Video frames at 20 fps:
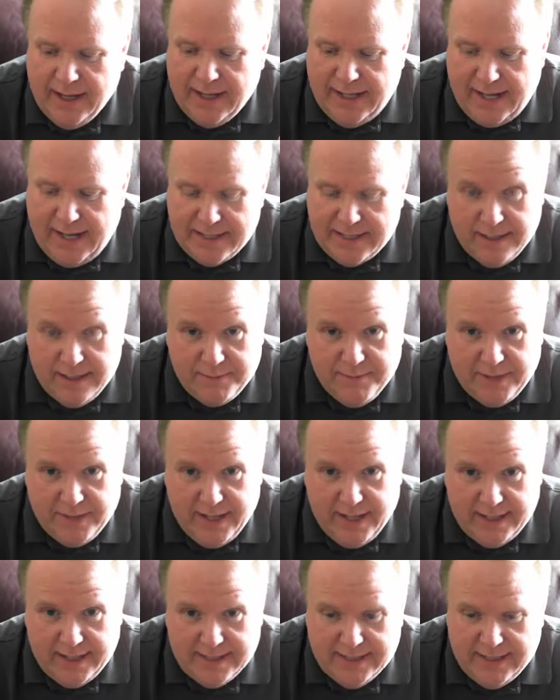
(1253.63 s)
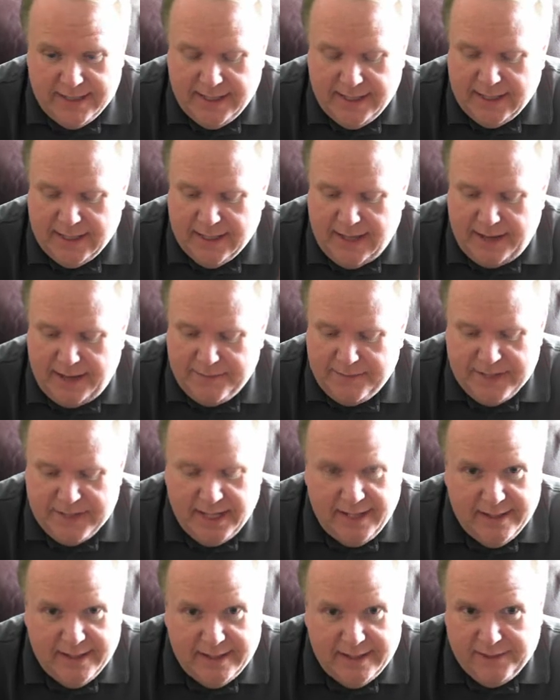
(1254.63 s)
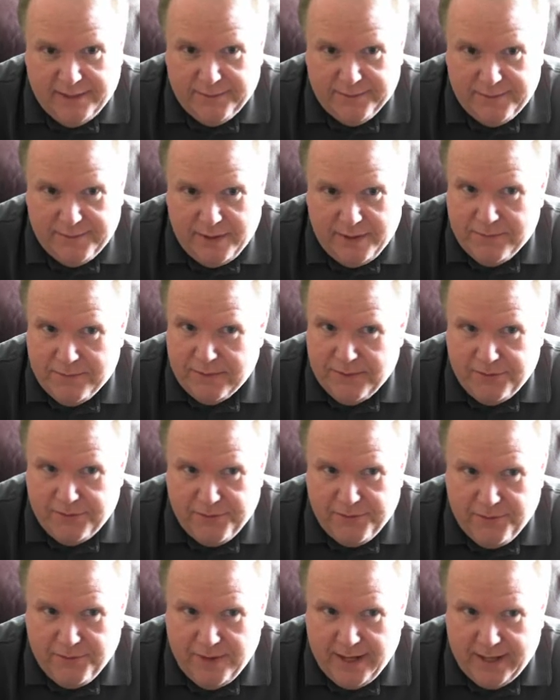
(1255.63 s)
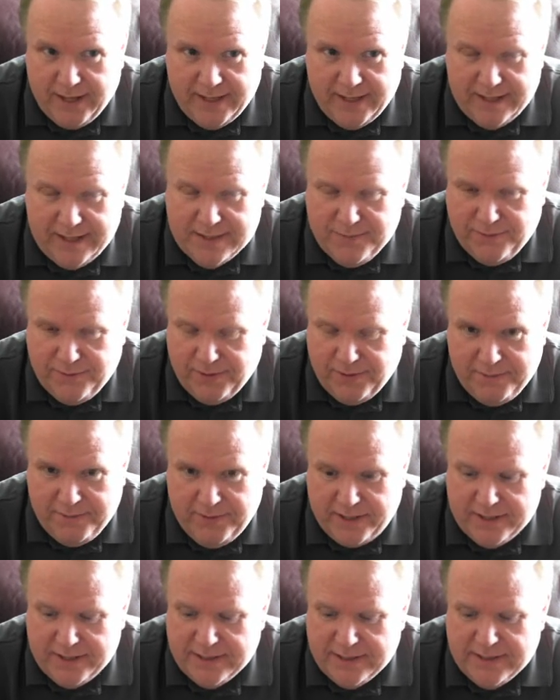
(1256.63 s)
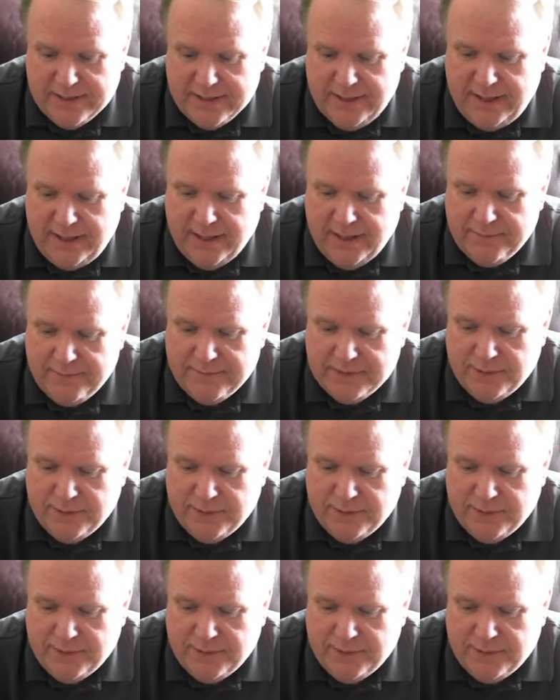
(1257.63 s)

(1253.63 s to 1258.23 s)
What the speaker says: And that's numbered to 18. Now, I've seen the number to 3, and it's pretty much the same.